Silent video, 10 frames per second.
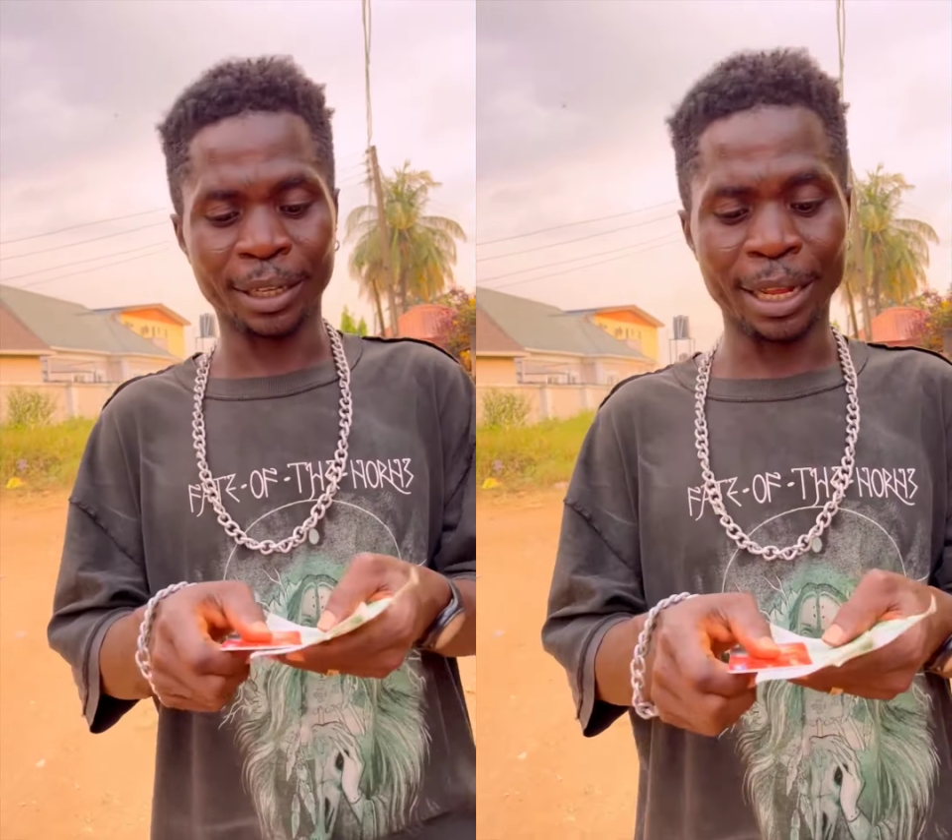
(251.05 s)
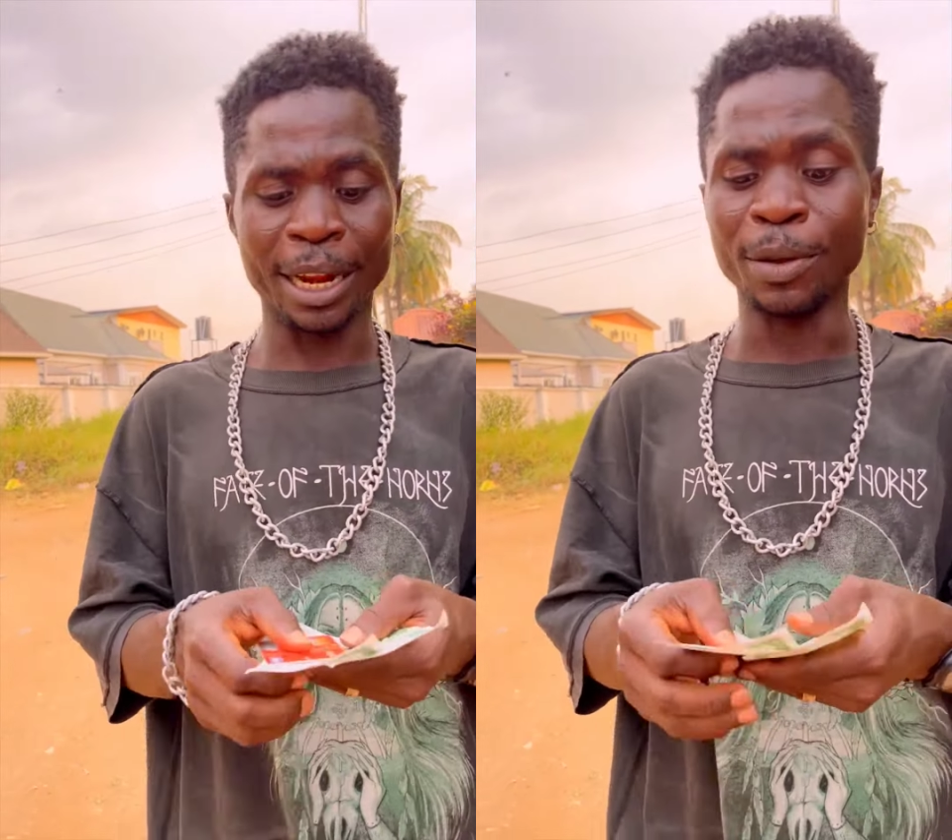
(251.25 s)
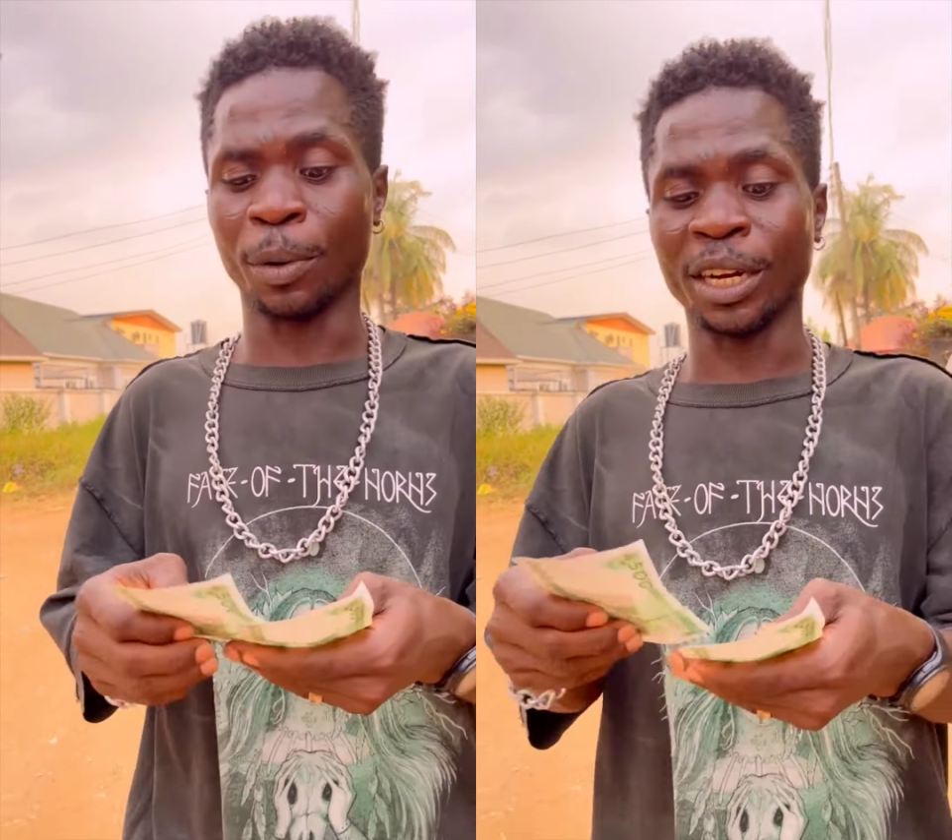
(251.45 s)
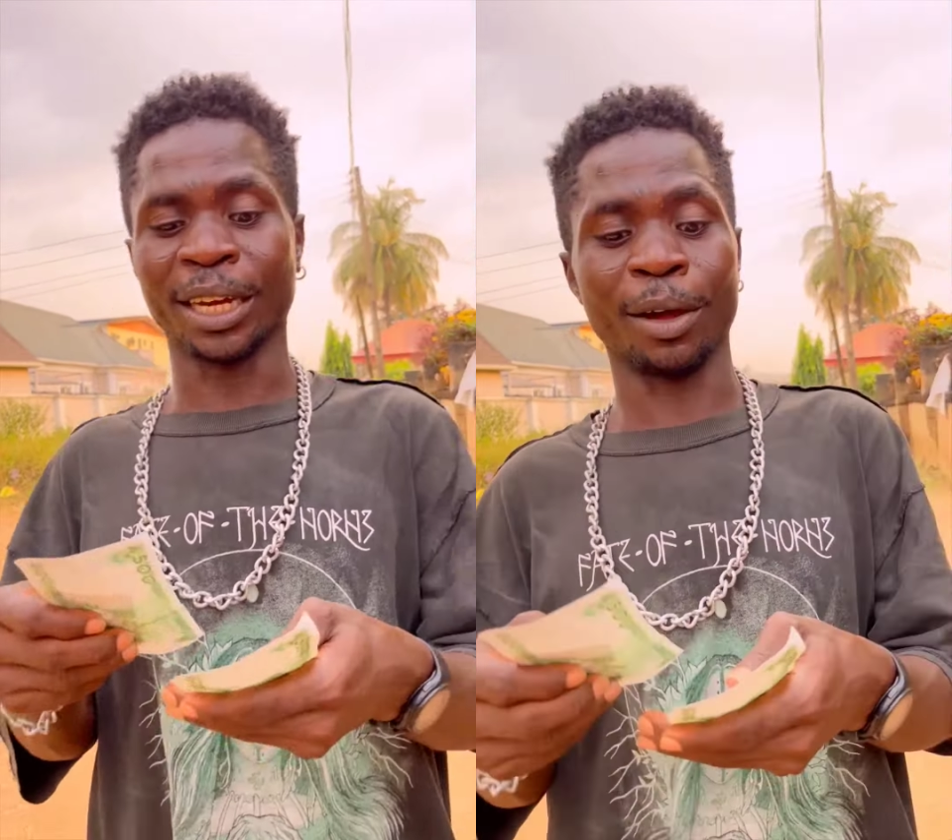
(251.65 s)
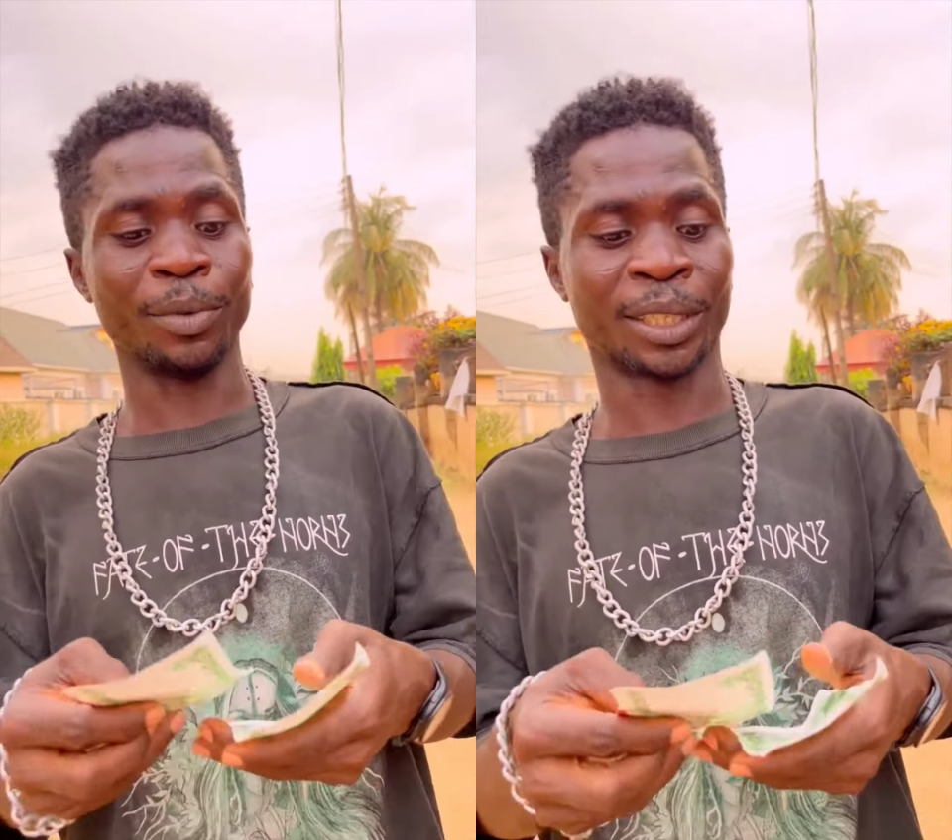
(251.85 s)
Anybody
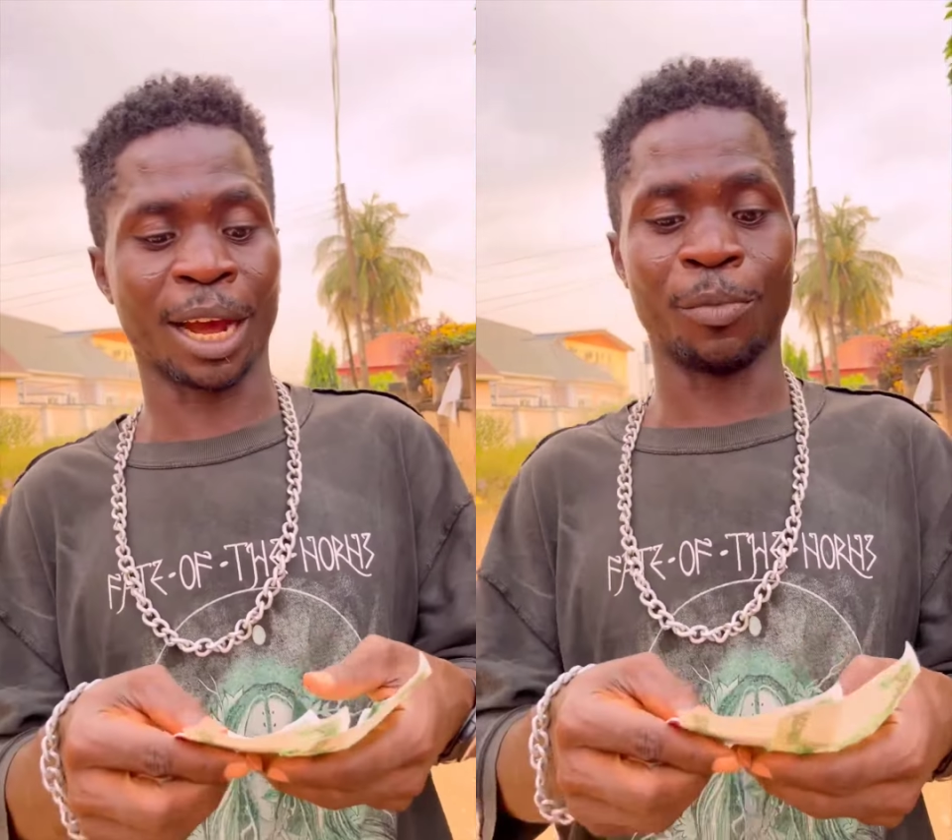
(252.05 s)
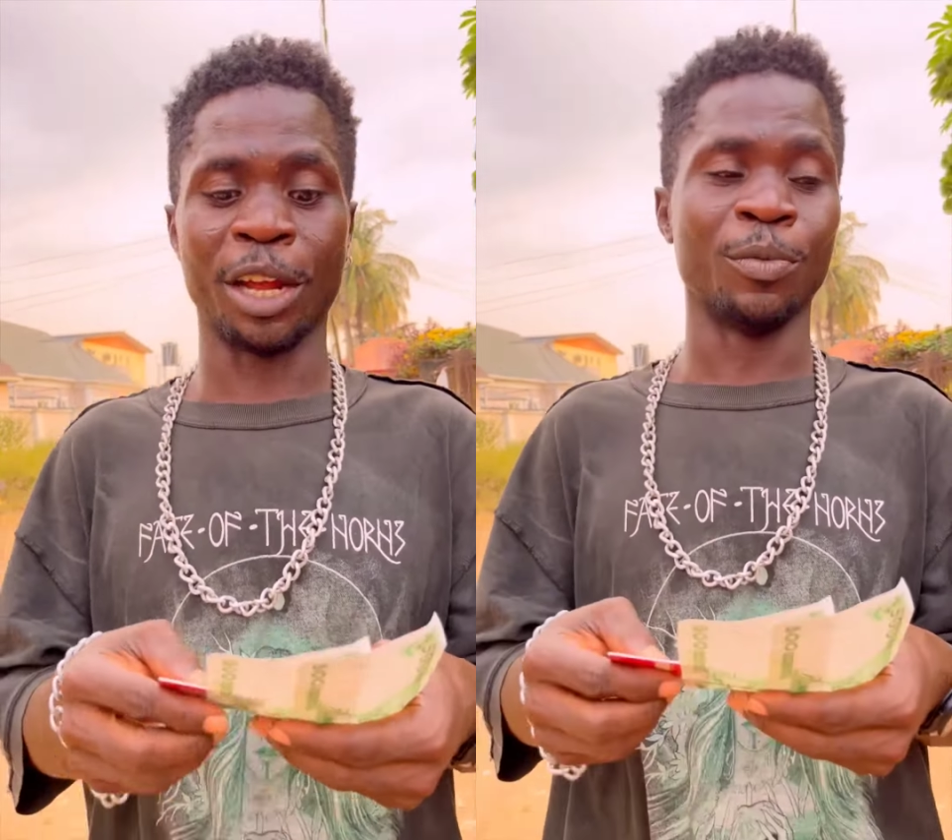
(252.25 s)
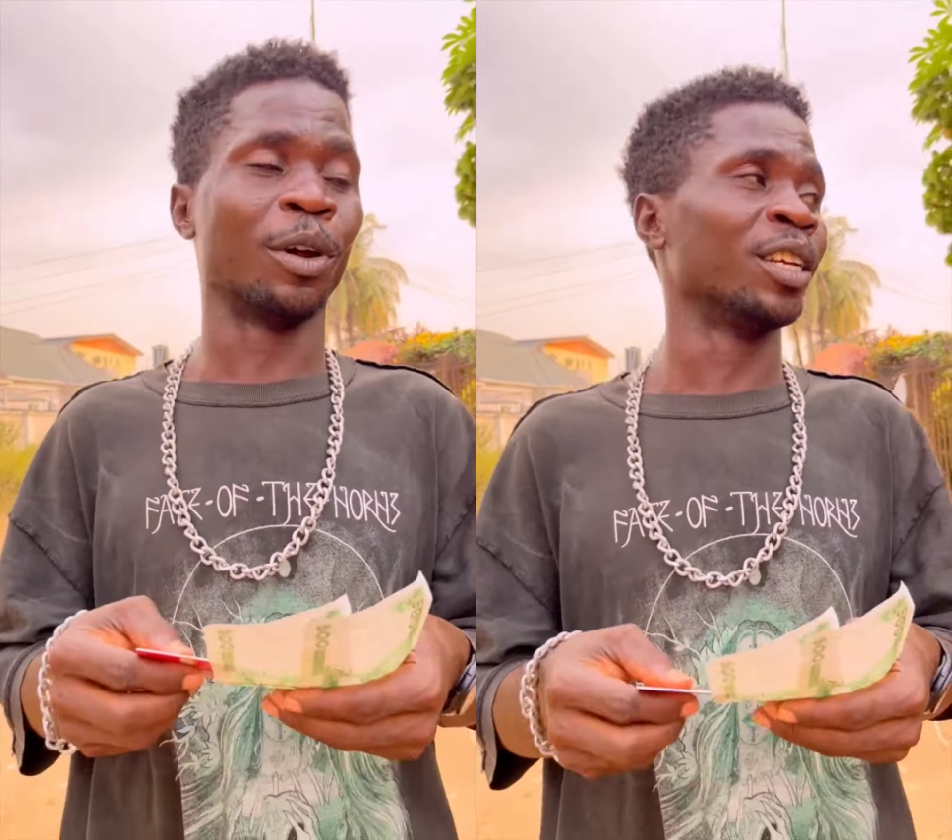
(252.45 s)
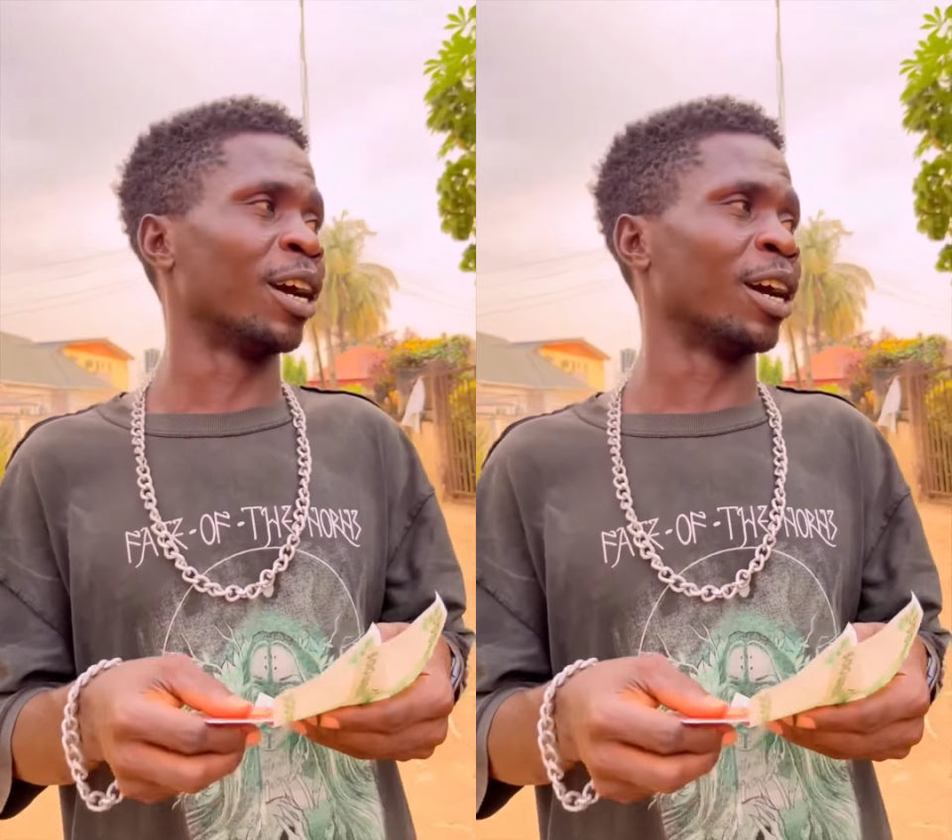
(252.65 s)
can be scam. Anybody